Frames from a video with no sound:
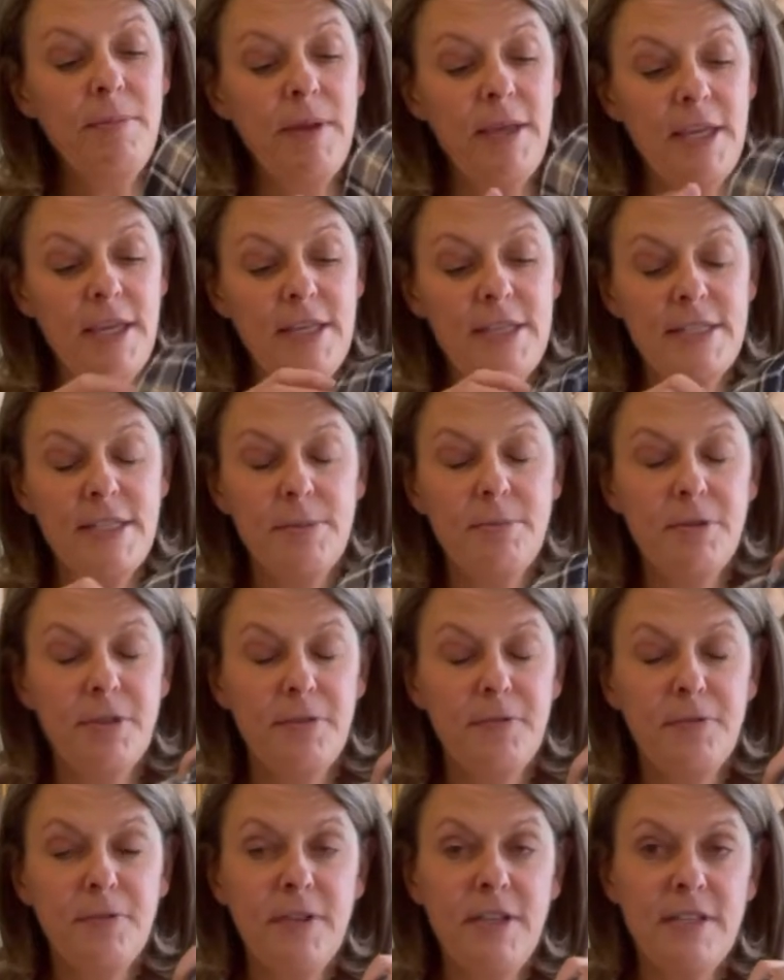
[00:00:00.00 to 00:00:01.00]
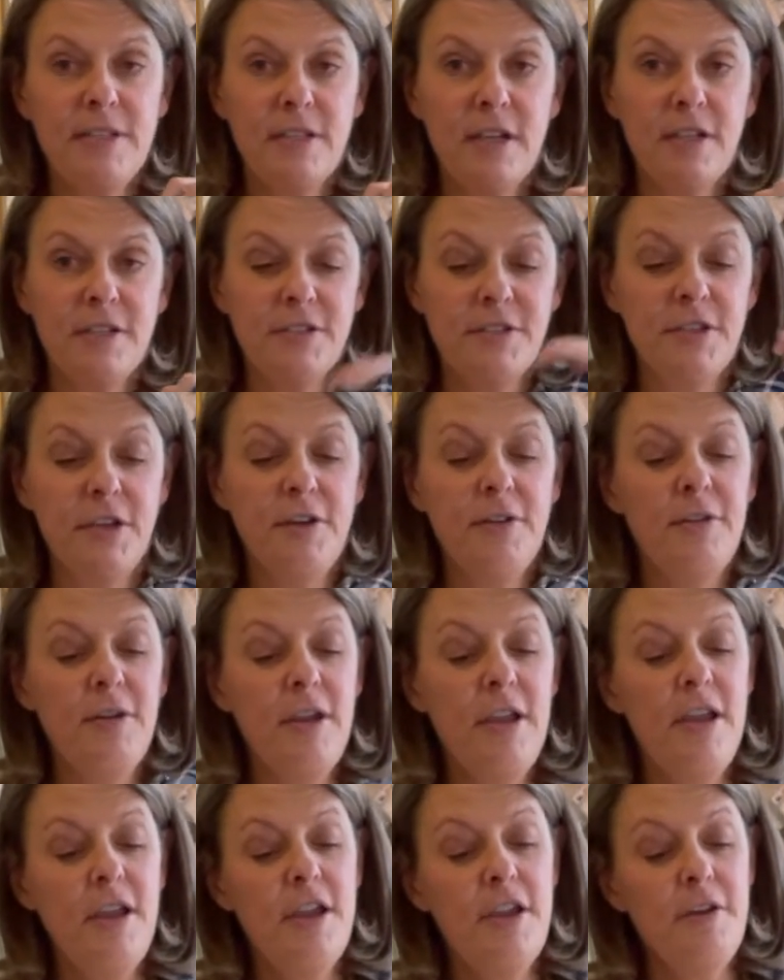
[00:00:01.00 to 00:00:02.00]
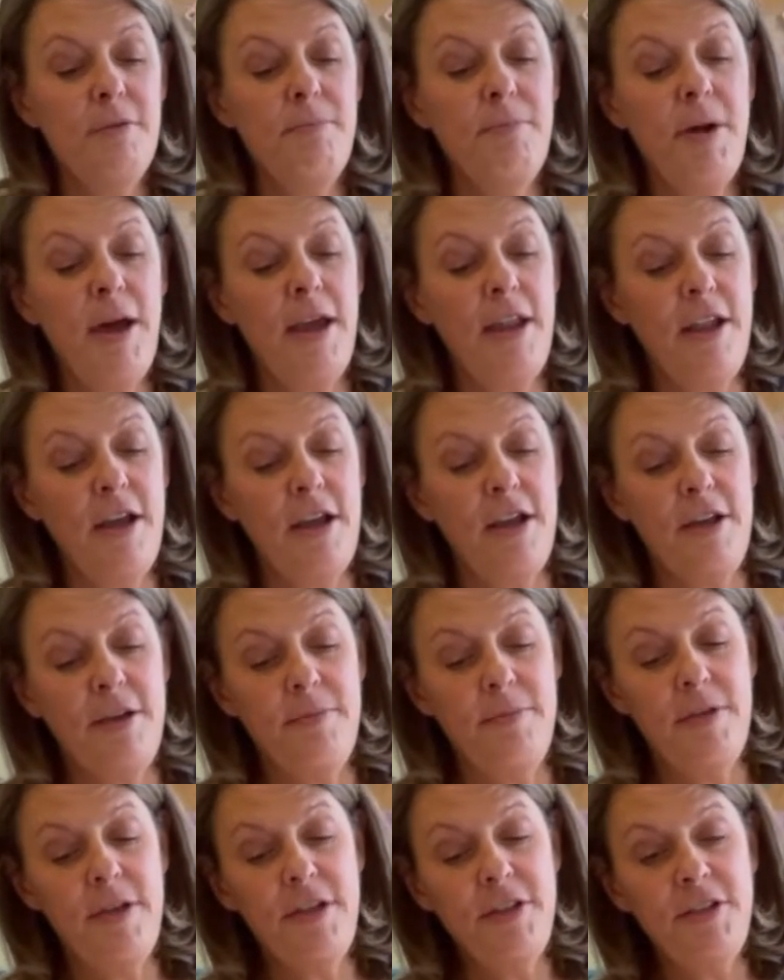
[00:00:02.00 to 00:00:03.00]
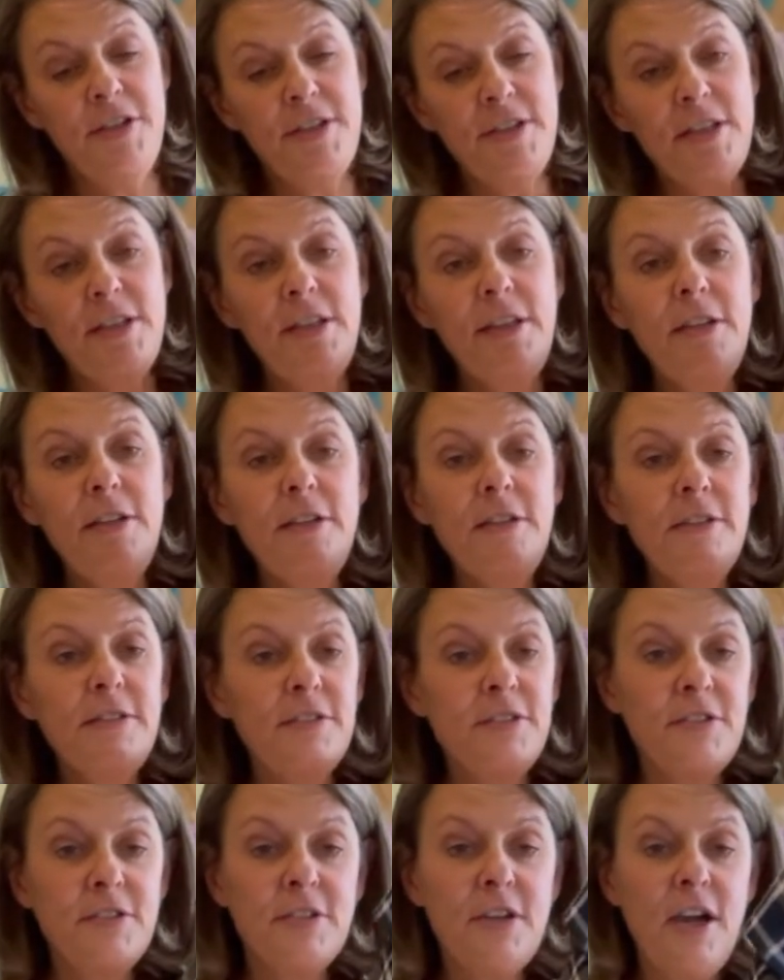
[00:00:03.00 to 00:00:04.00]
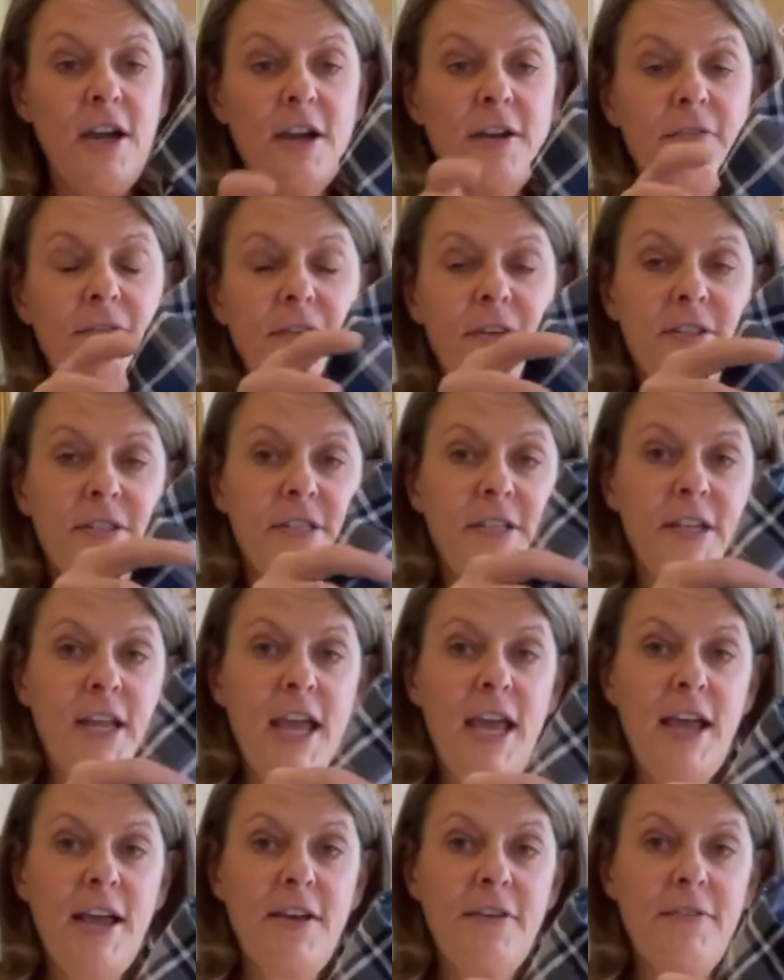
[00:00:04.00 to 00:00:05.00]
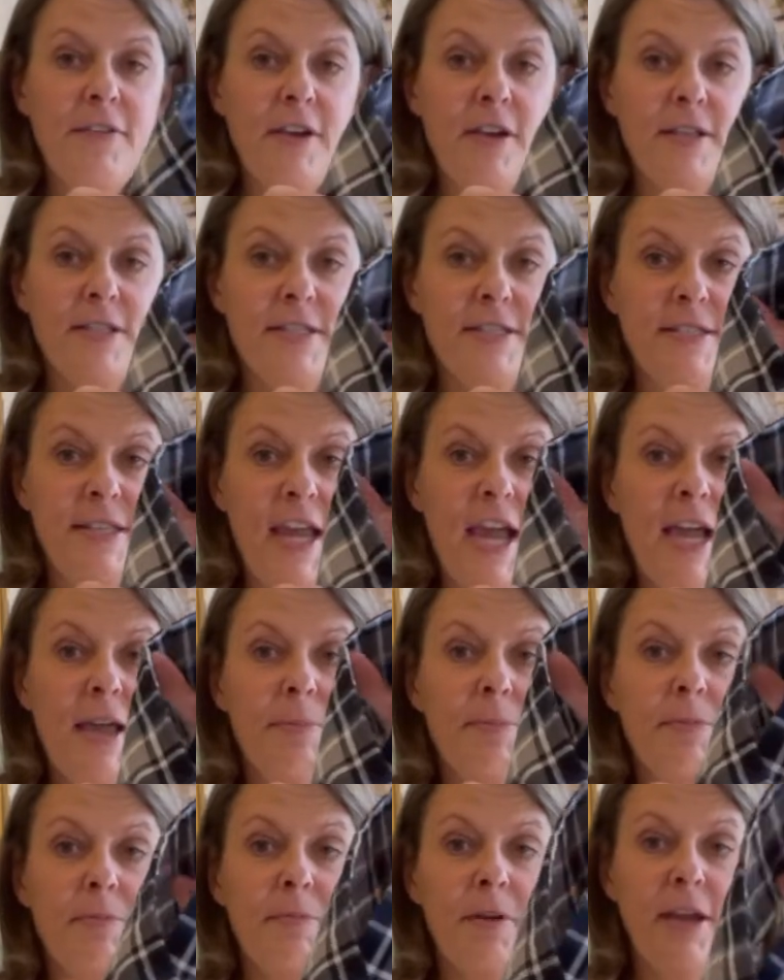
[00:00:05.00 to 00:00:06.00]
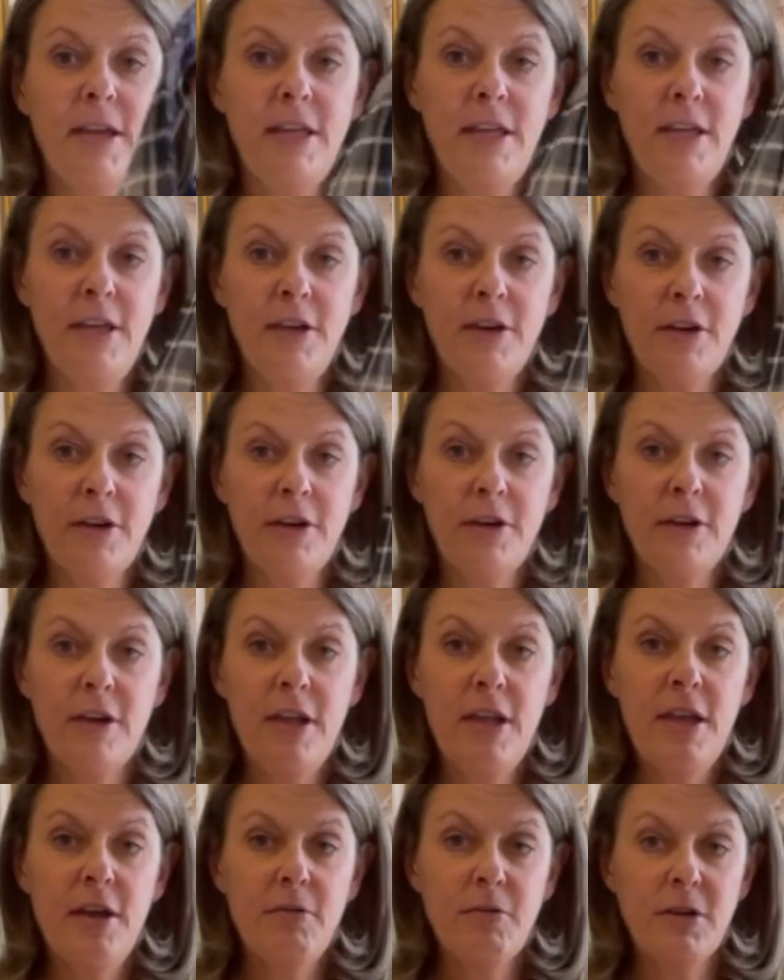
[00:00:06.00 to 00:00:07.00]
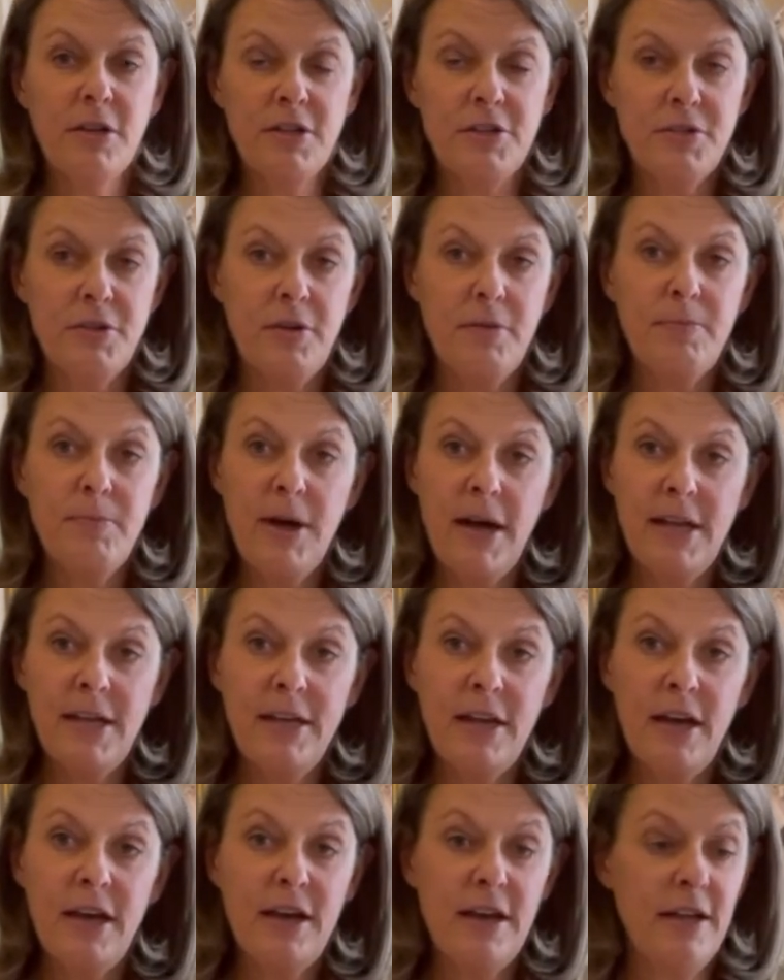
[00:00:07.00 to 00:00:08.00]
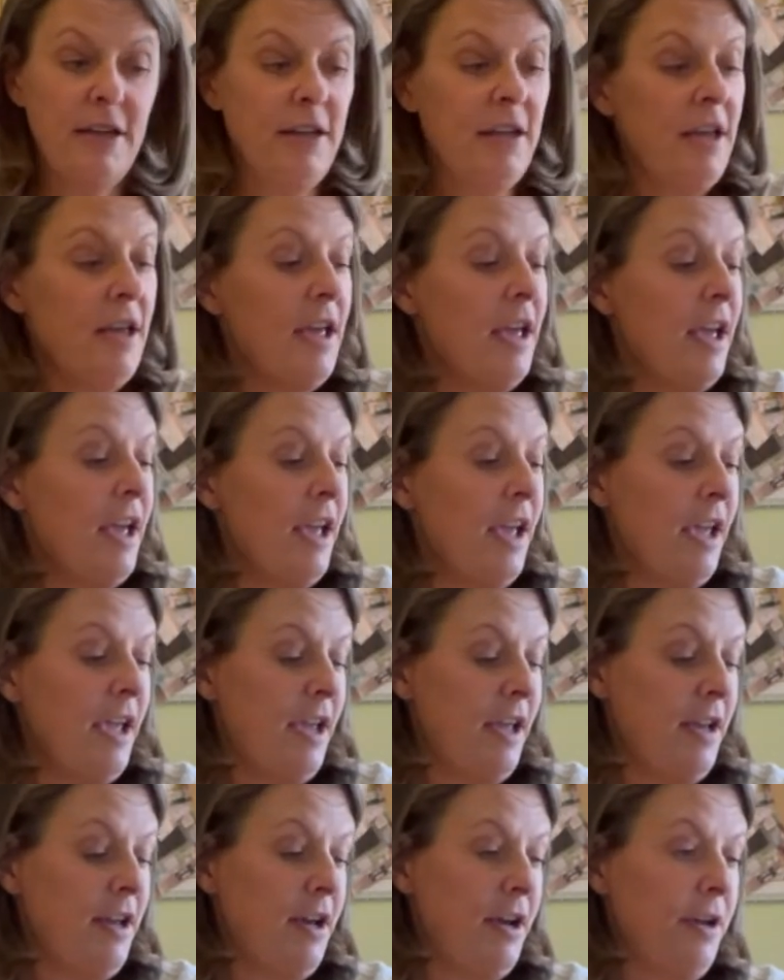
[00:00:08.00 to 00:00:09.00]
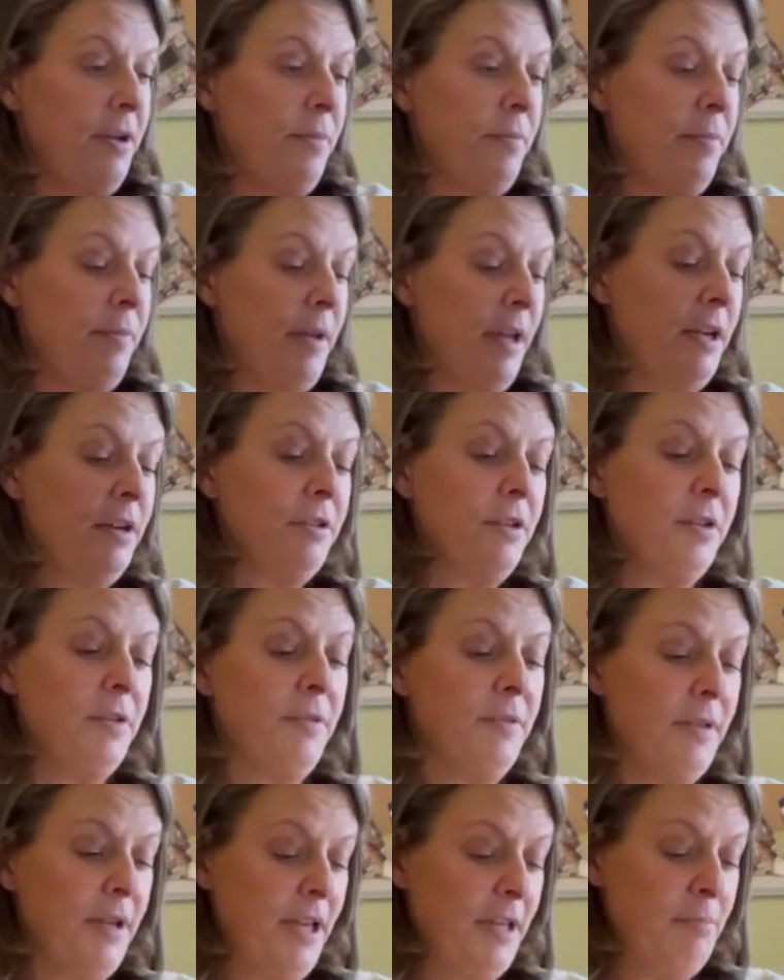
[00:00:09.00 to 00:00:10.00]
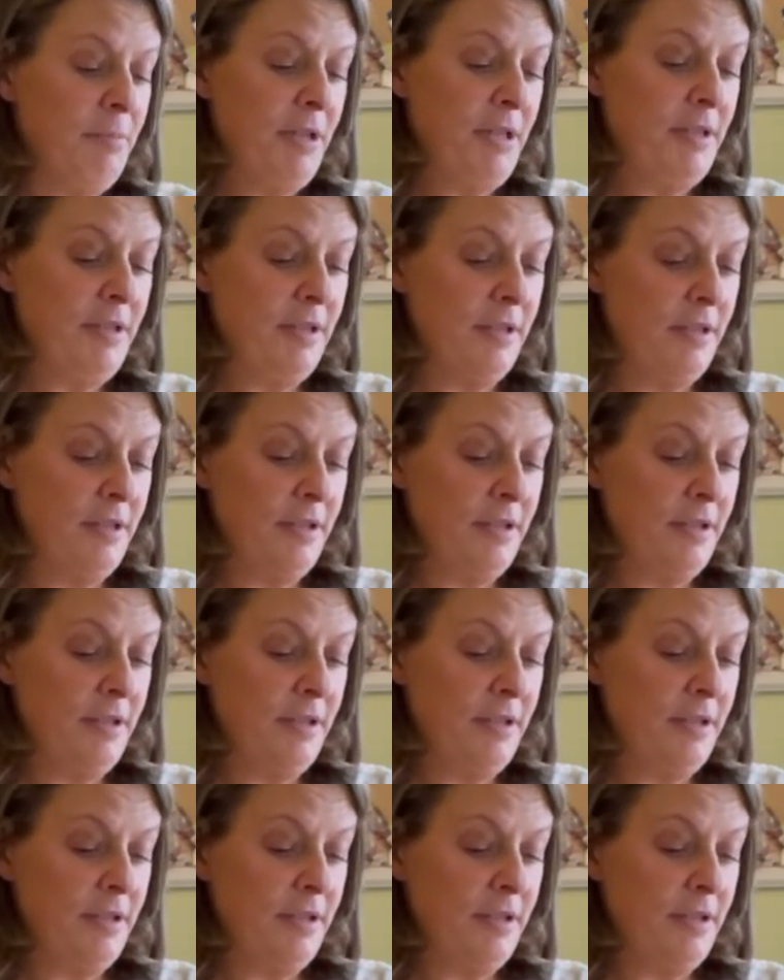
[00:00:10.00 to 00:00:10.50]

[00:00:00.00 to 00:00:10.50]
be making some with fleece also, but just a little scarf. It's going to have a snap right here. We're going to sew a button on, and I don't know. I mean,